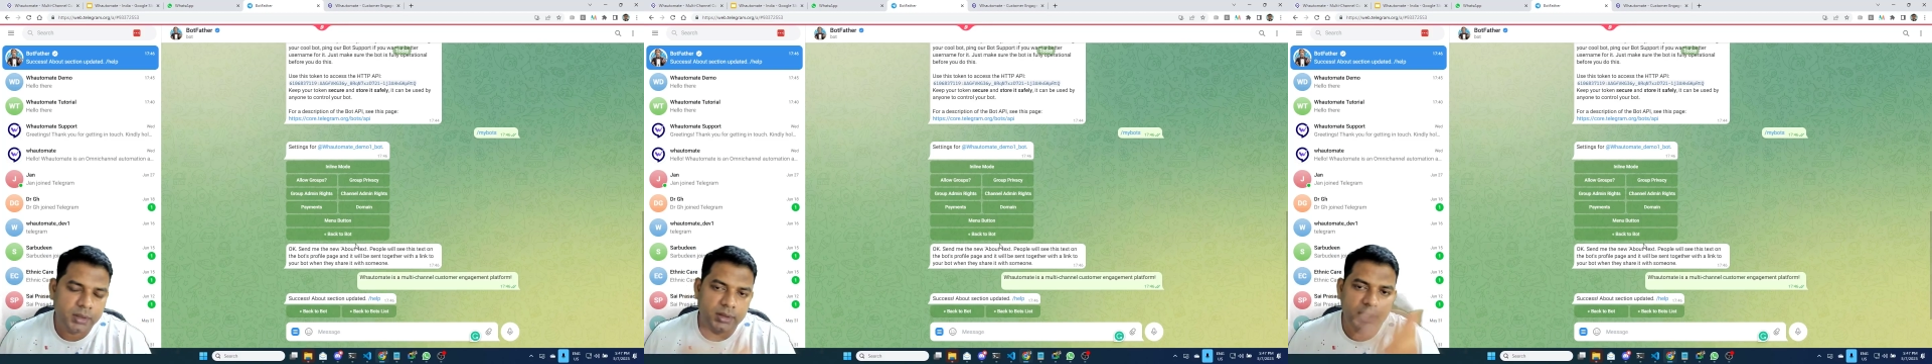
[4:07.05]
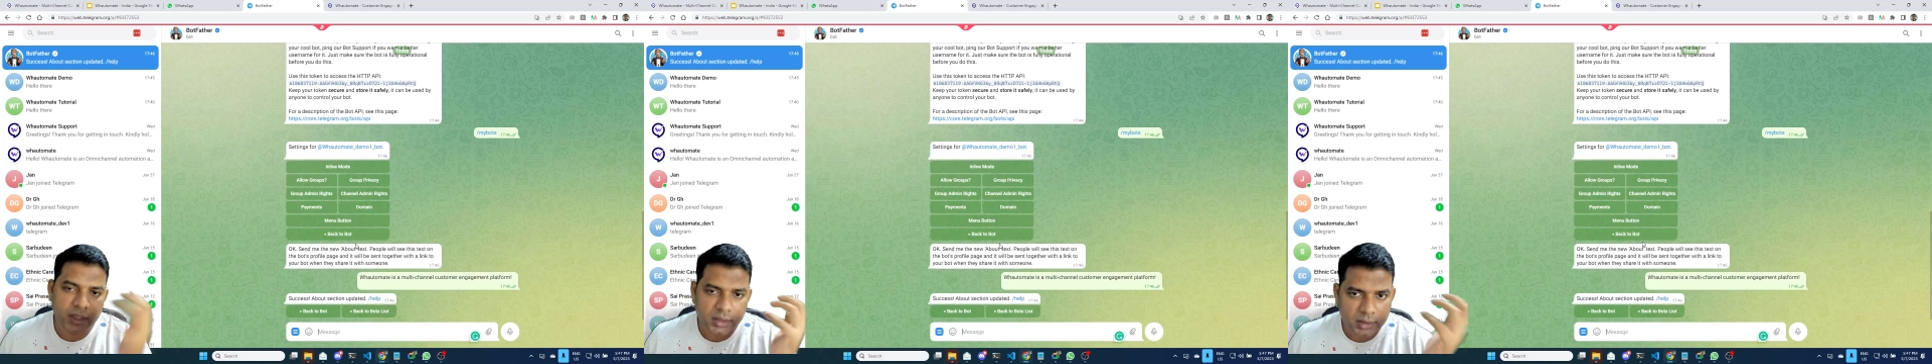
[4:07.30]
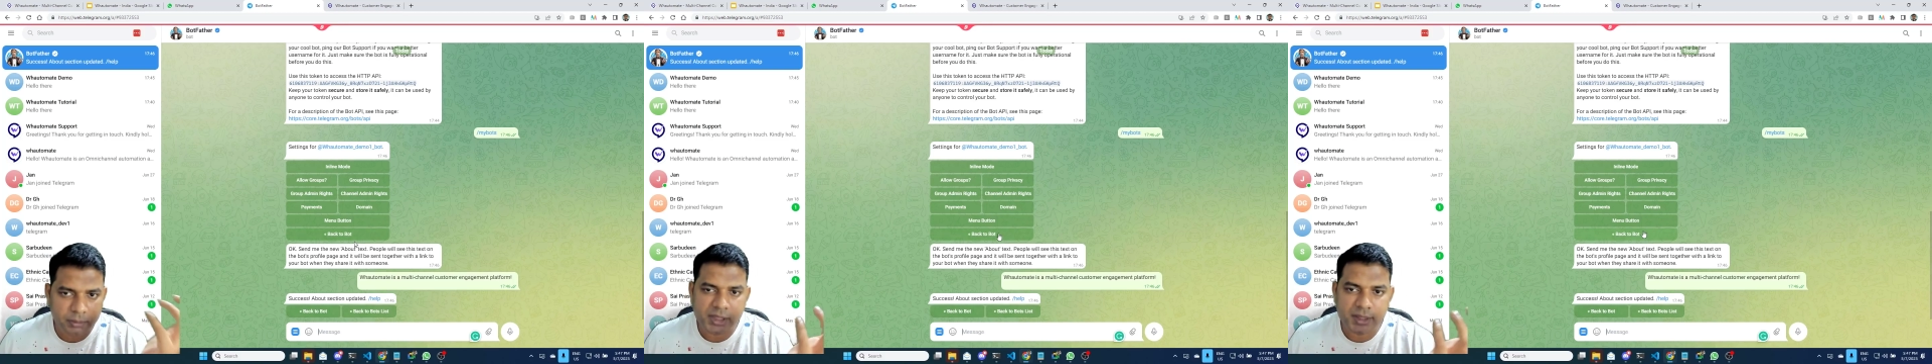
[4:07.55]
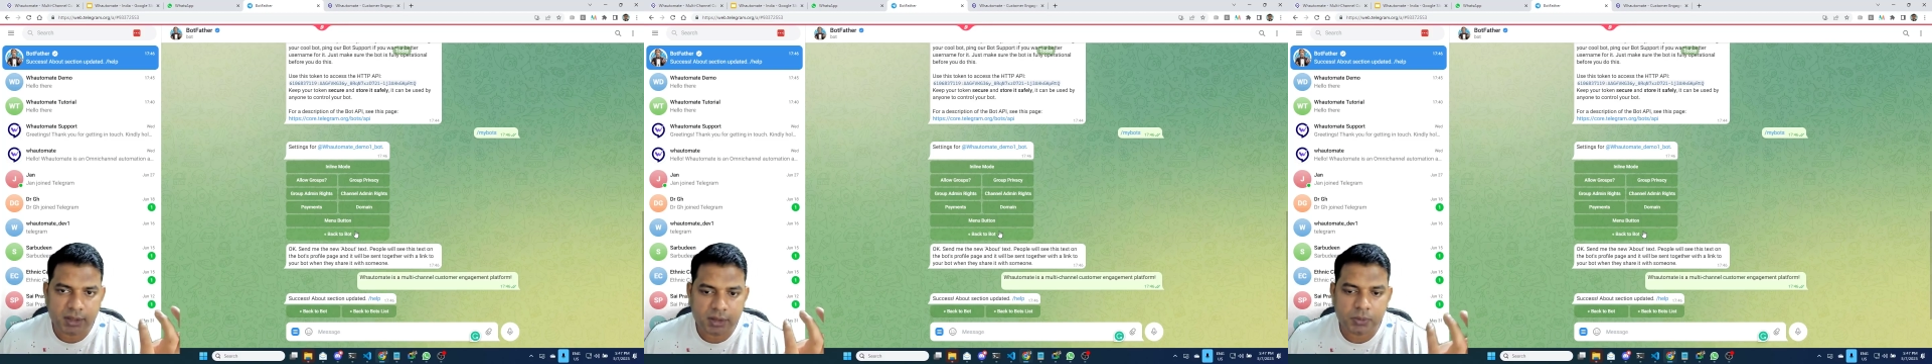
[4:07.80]
then the
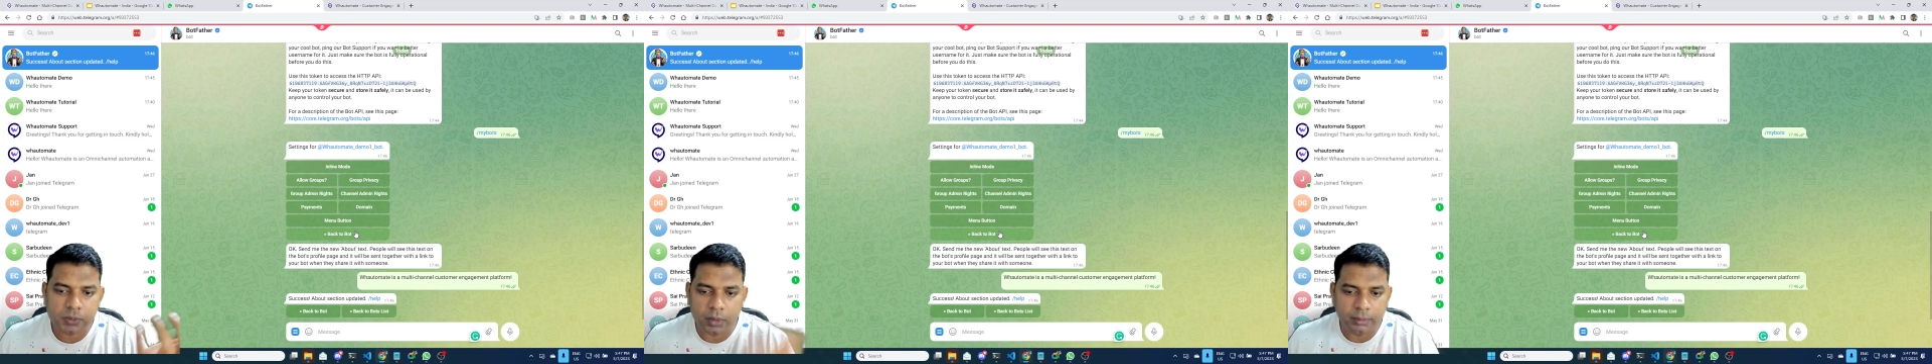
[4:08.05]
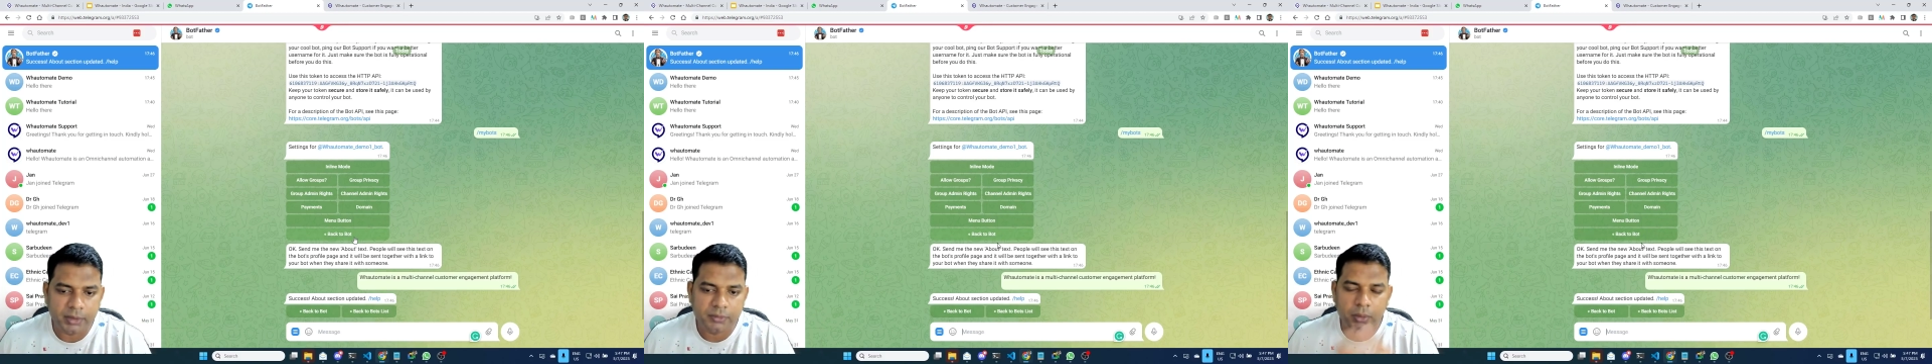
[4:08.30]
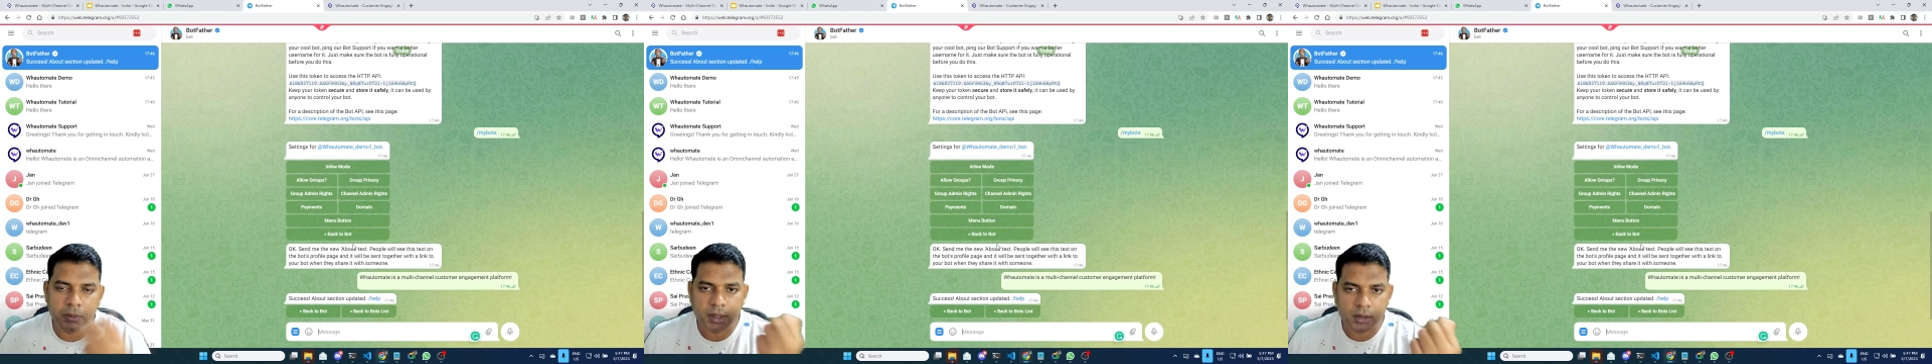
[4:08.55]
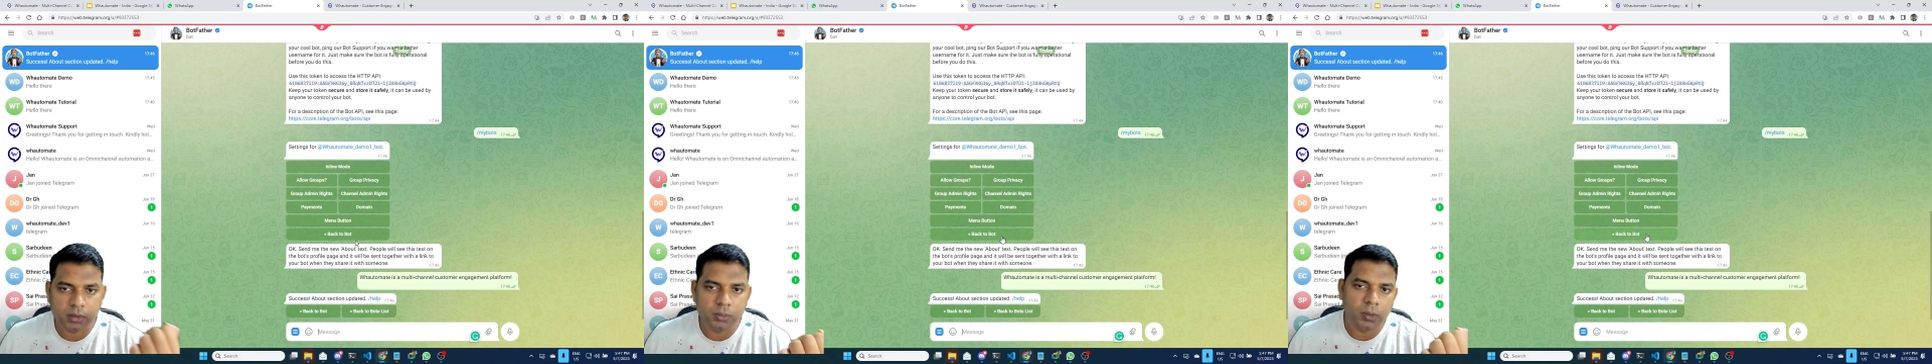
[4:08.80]
messages will be
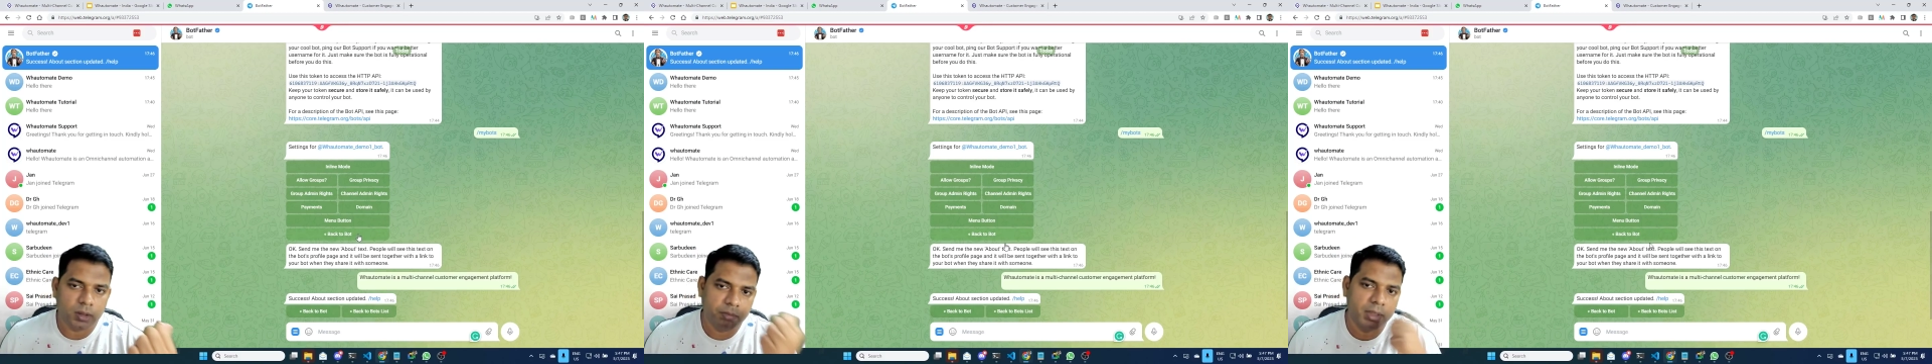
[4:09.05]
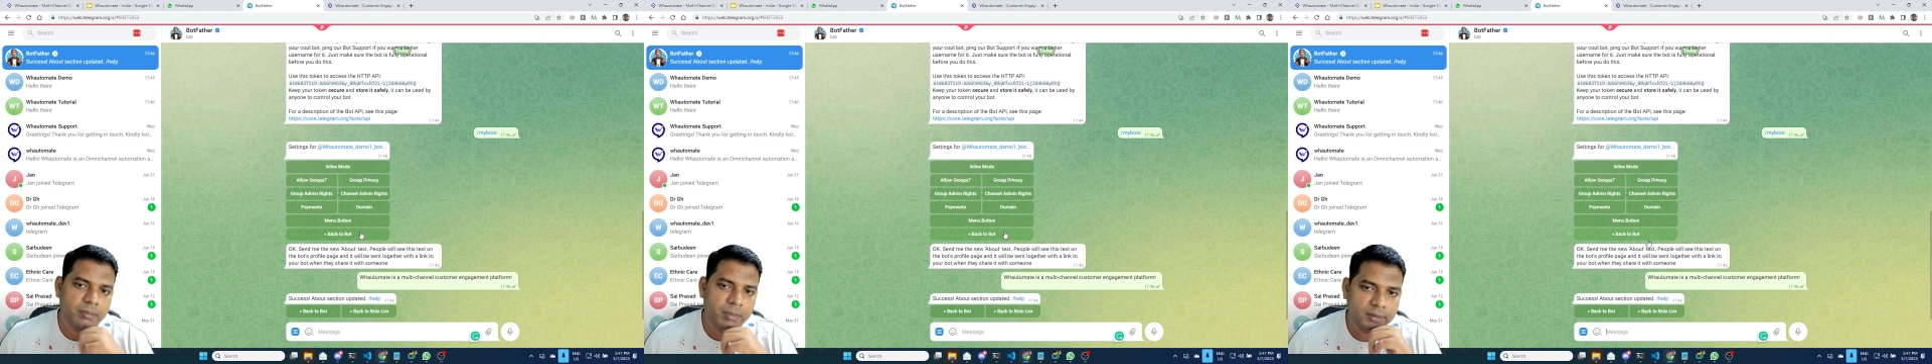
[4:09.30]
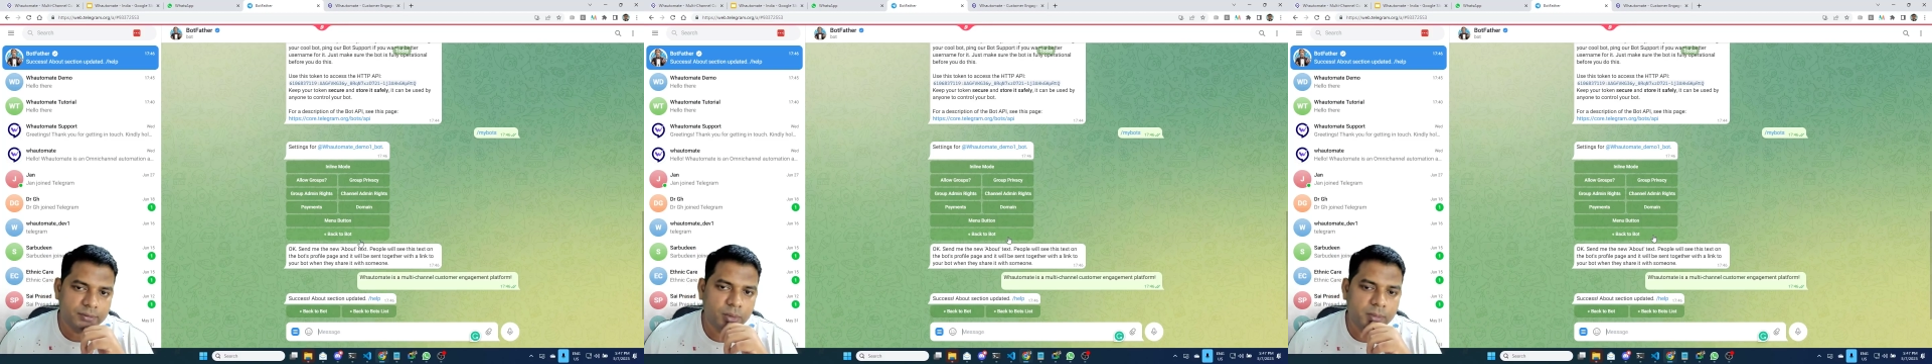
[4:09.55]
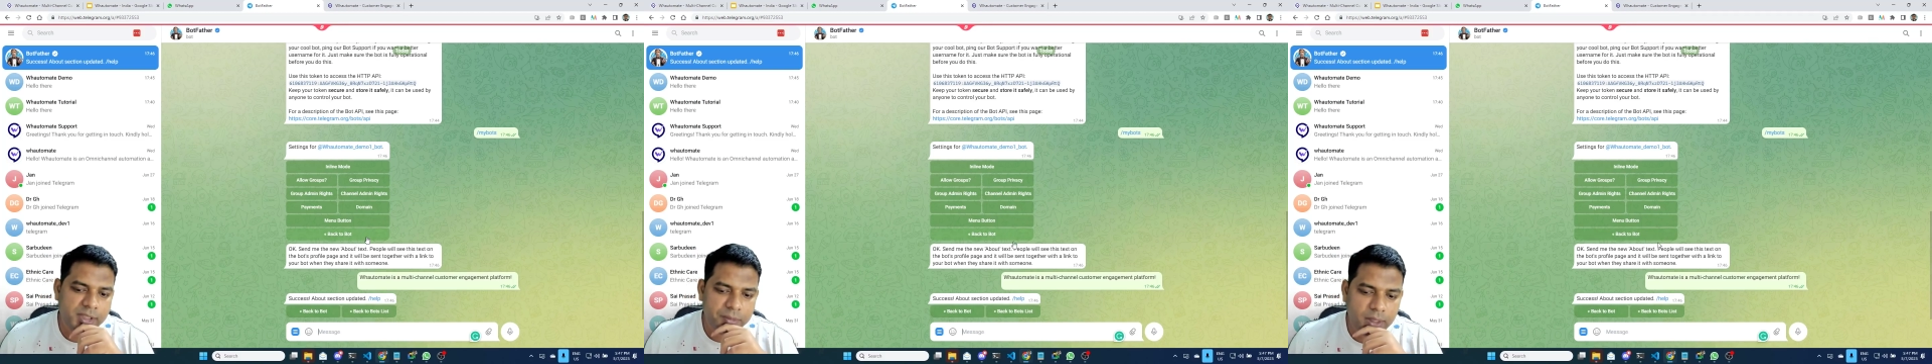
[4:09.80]
forwarded to Whautomate
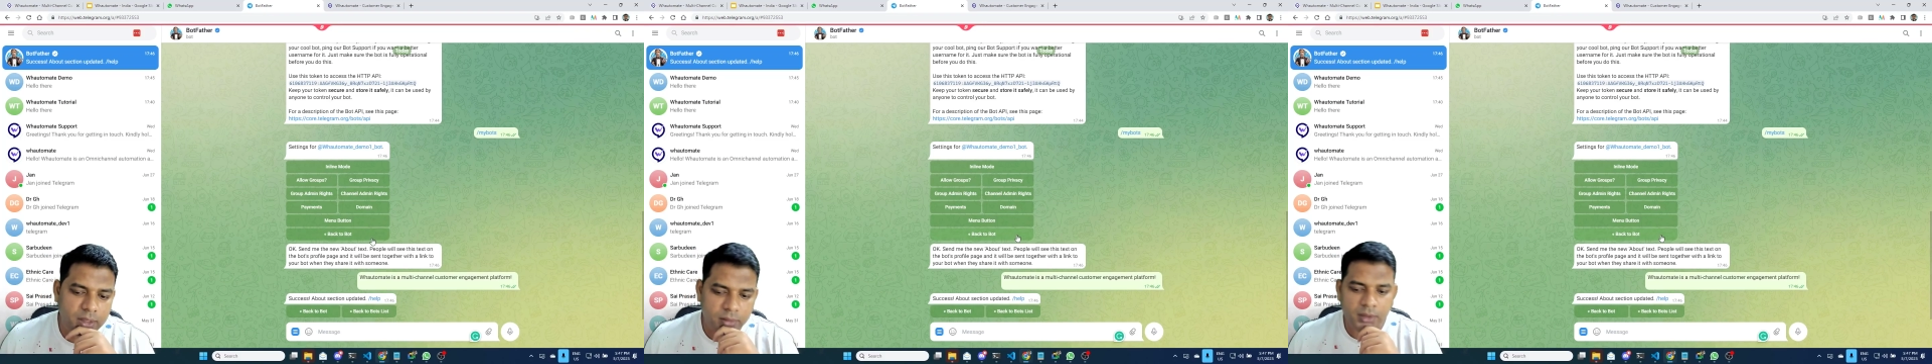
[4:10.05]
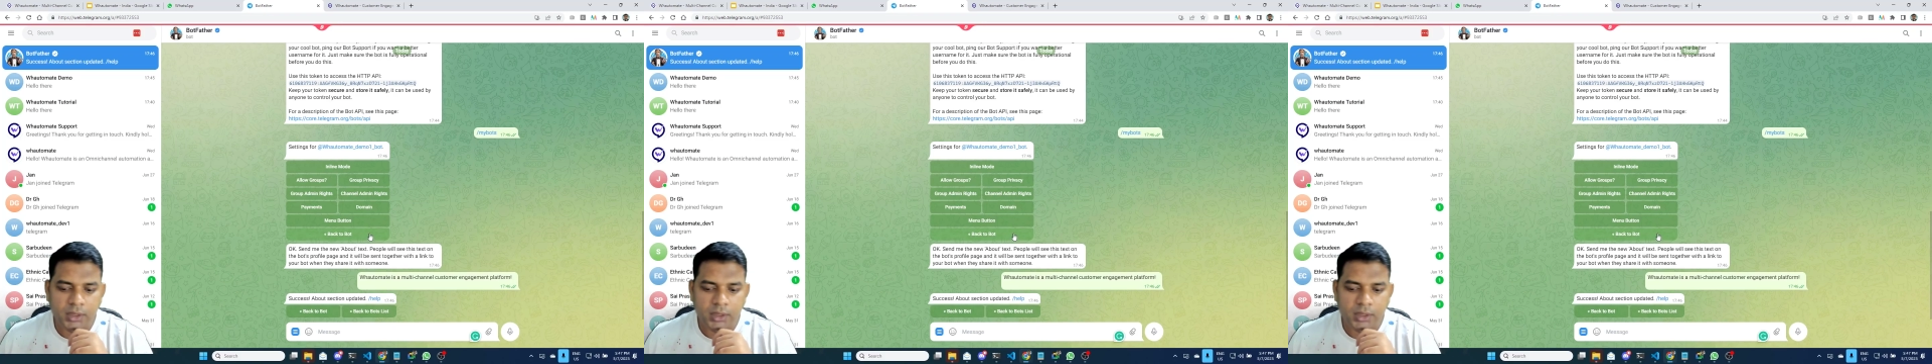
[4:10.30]
platform as well.